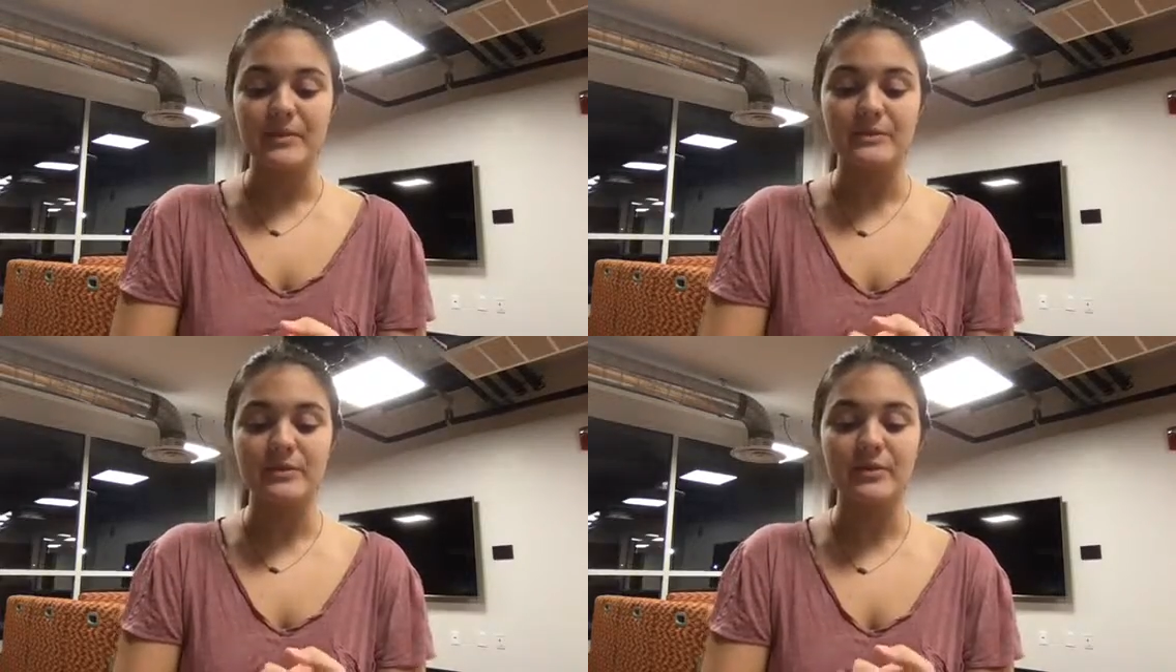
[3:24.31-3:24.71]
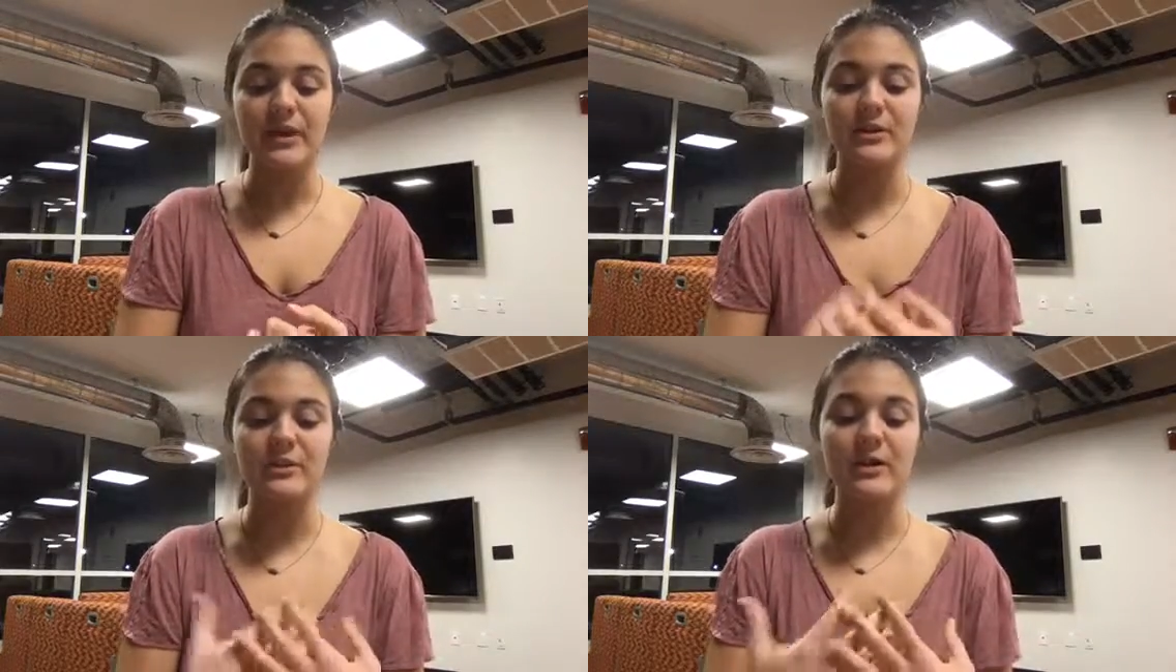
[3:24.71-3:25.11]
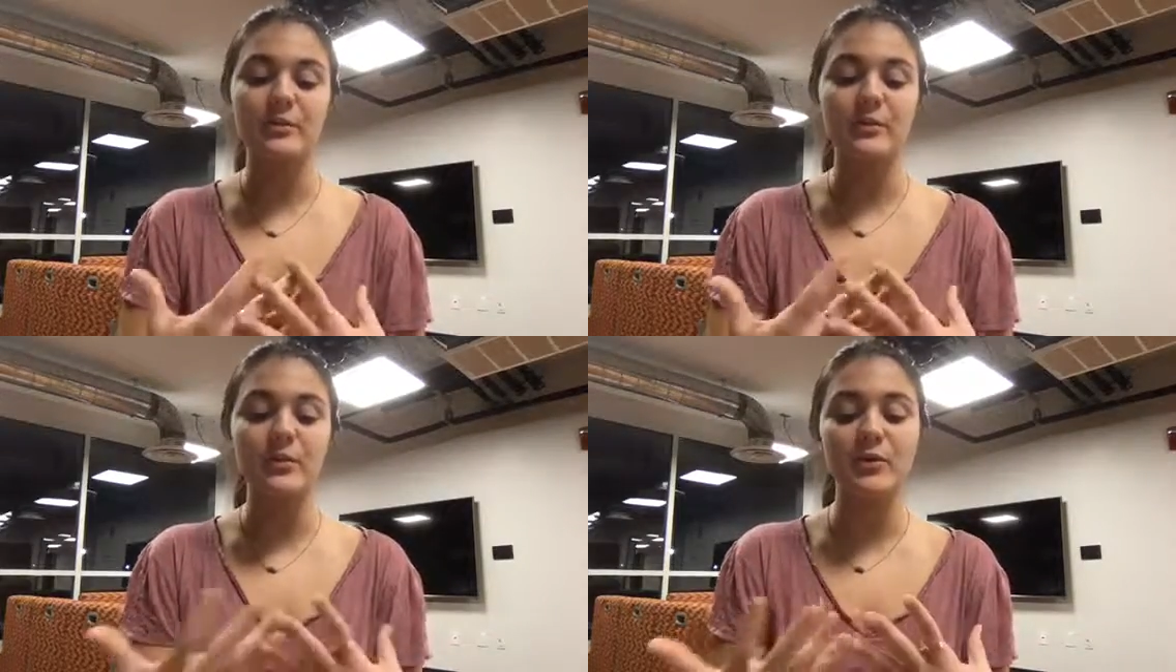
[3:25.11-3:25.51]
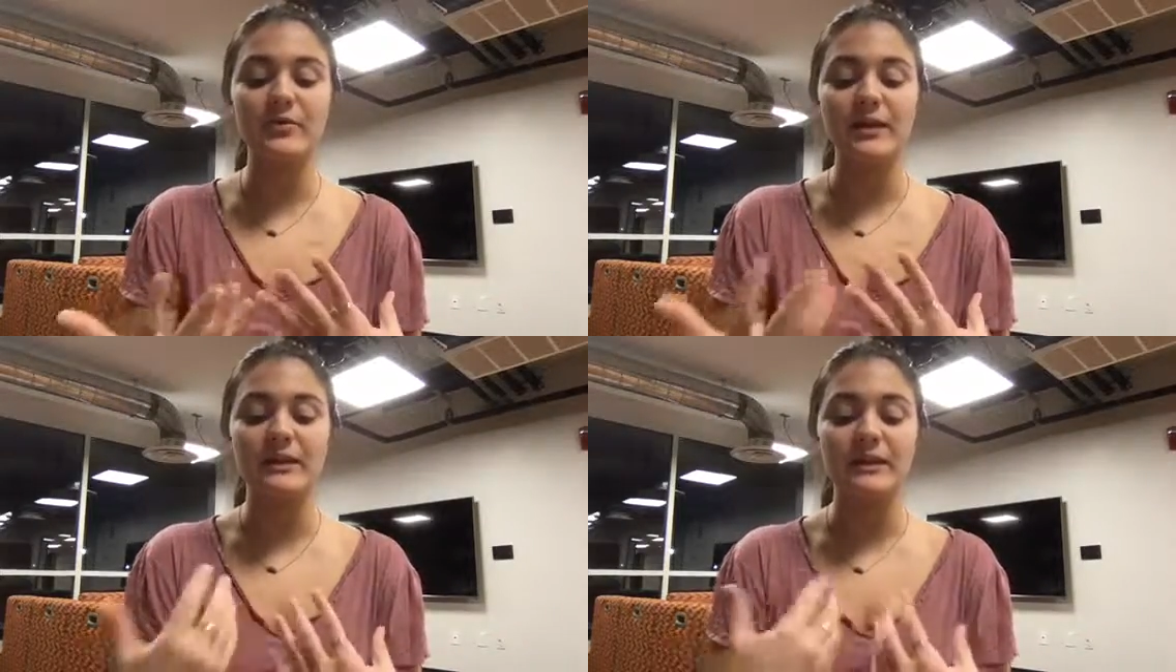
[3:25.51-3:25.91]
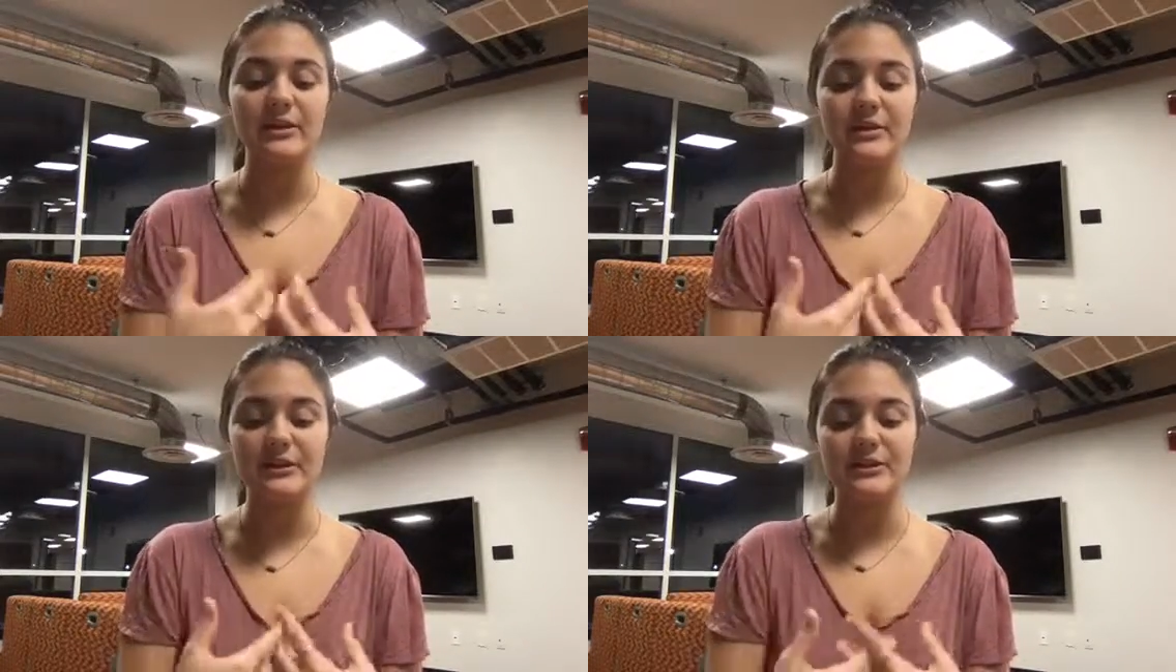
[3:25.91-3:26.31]
so that you can remove any
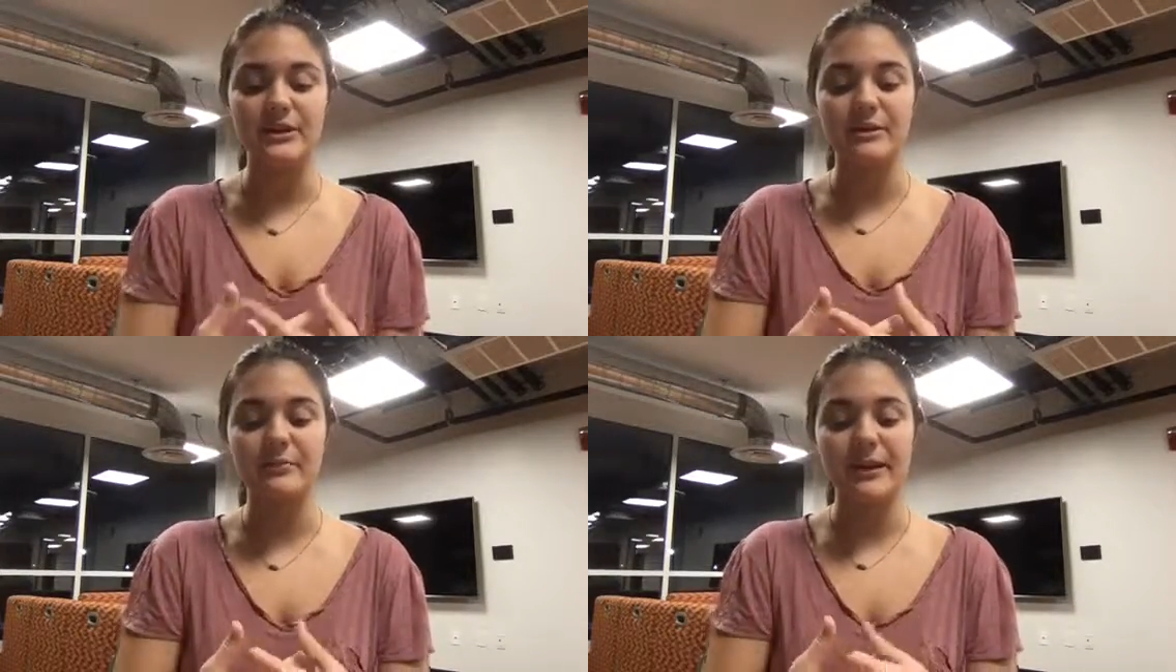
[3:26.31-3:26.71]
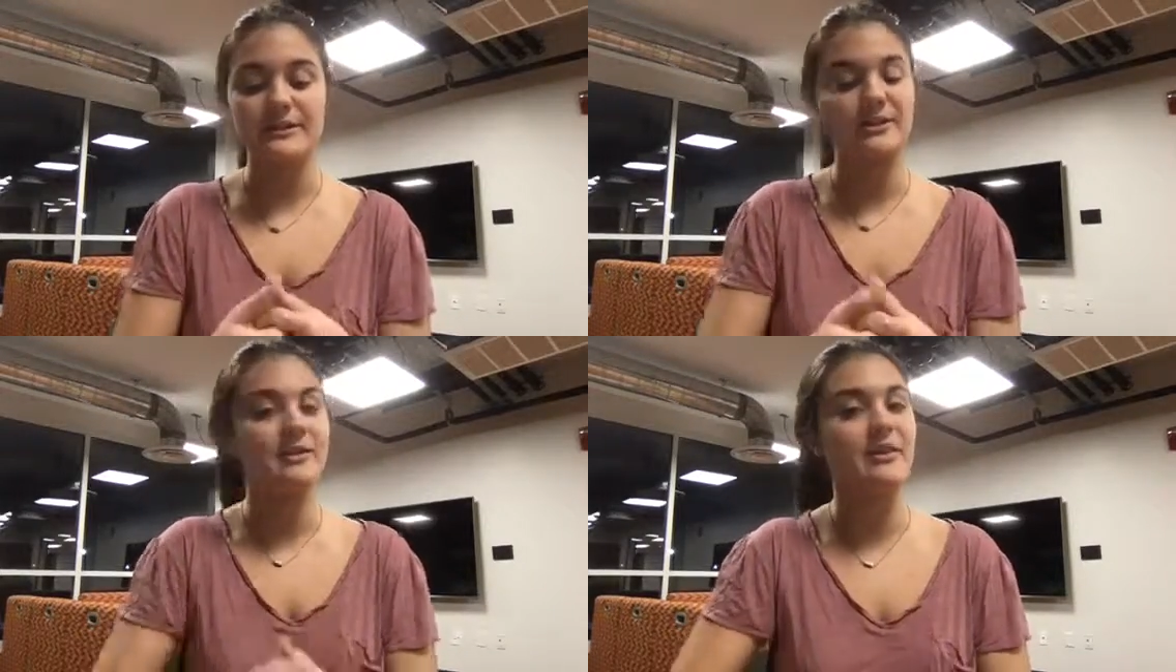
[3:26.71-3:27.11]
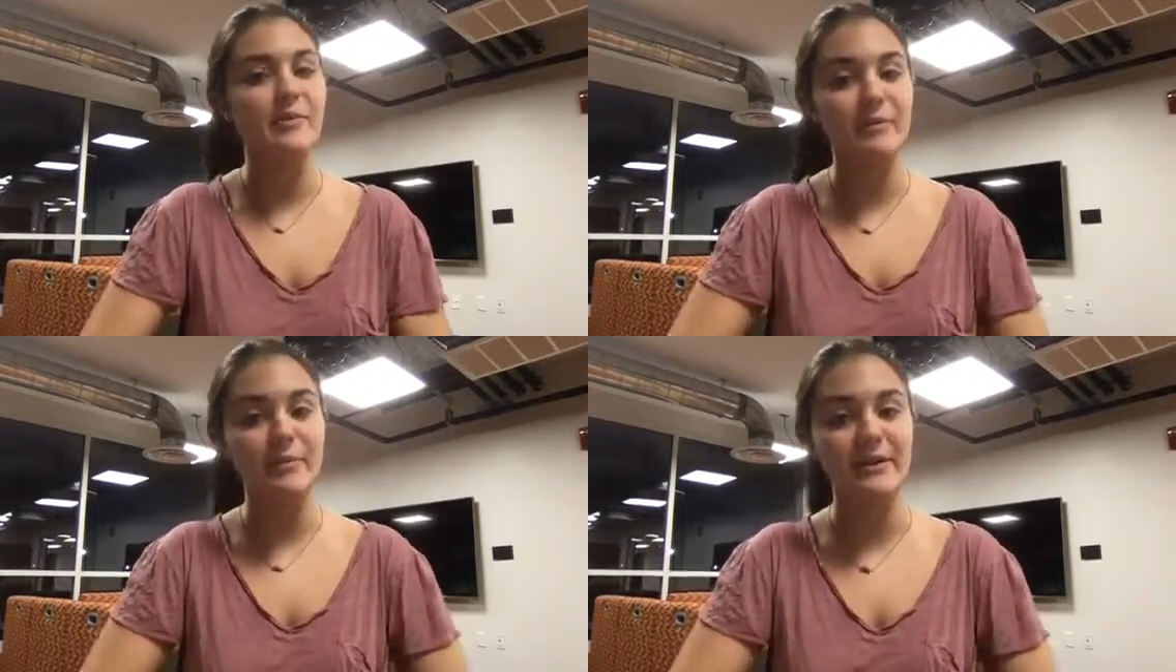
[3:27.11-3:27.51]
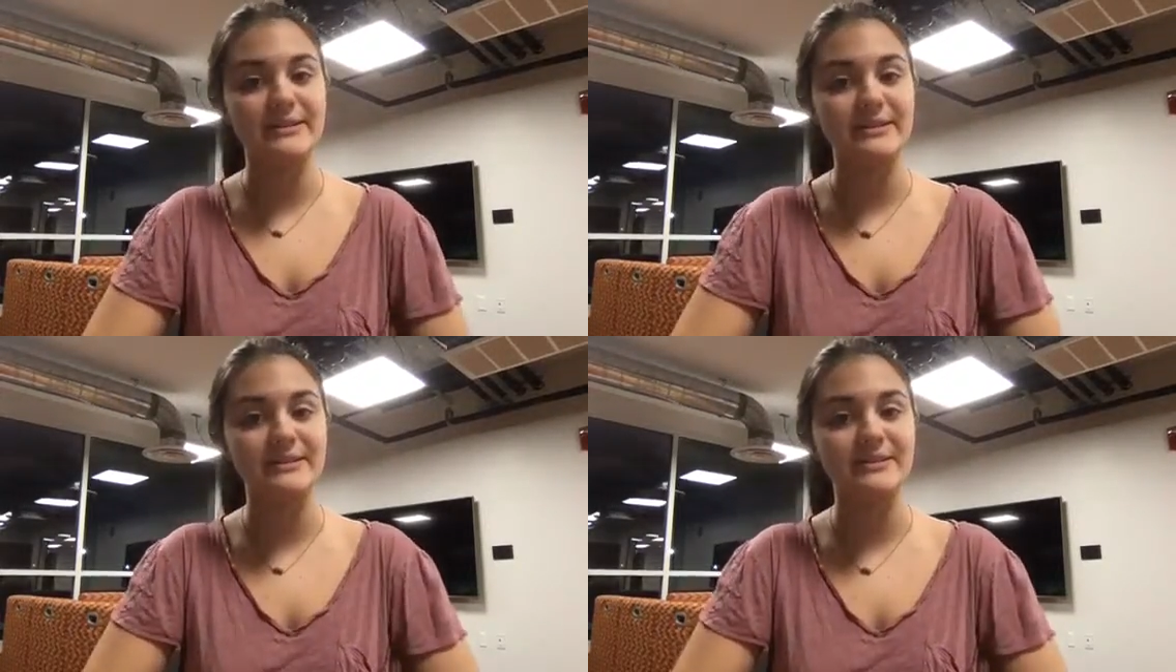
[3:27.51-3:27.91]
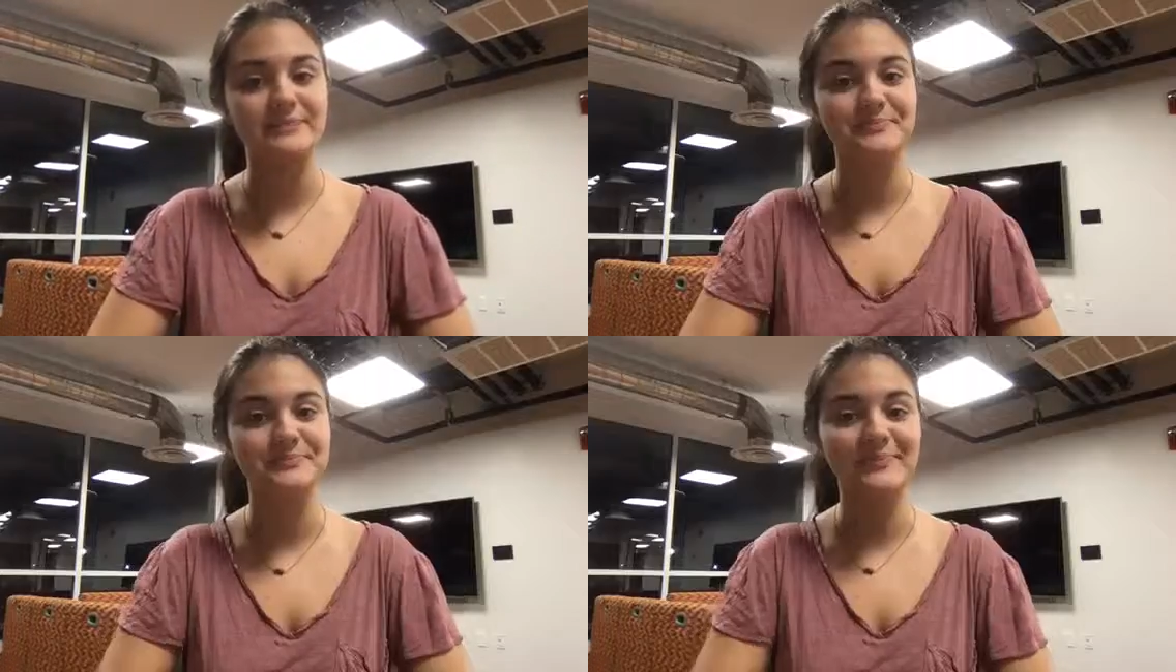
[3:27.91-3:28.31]
lingering dirt and bacteria that may be present.
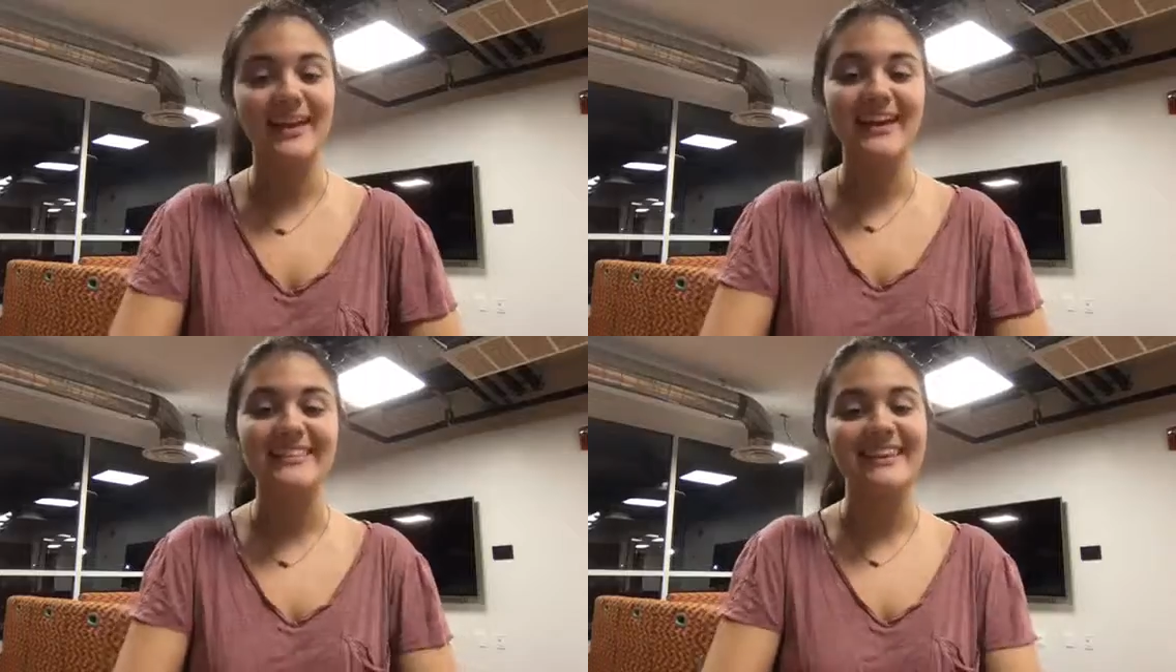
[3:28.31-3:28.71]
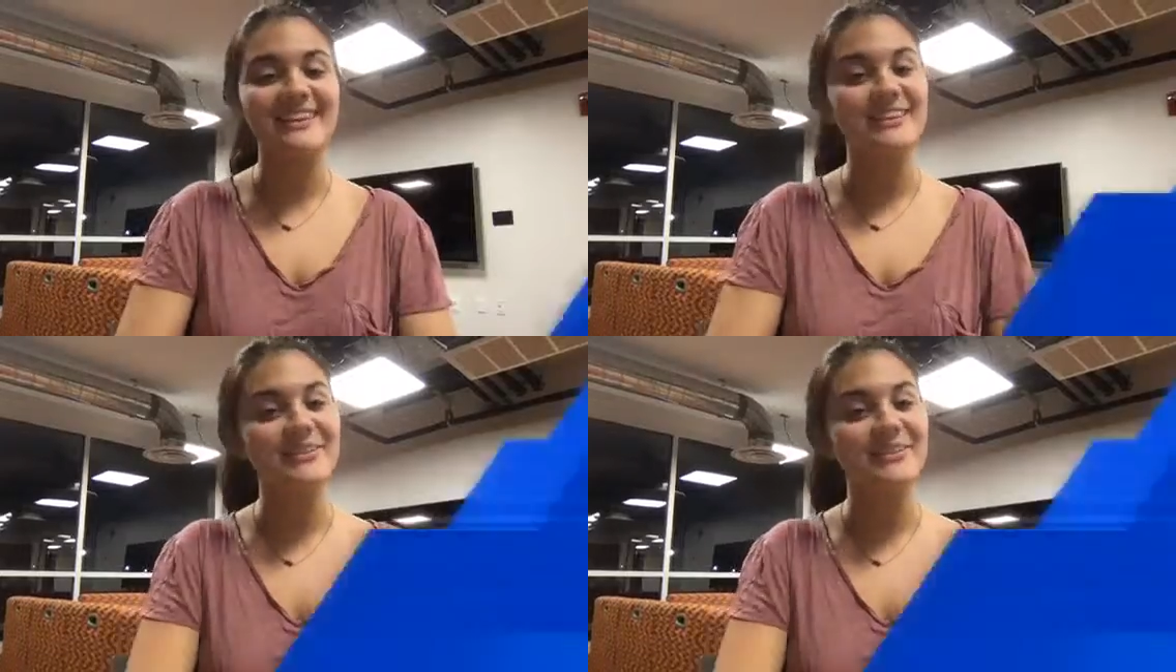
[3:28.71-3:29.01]
Thank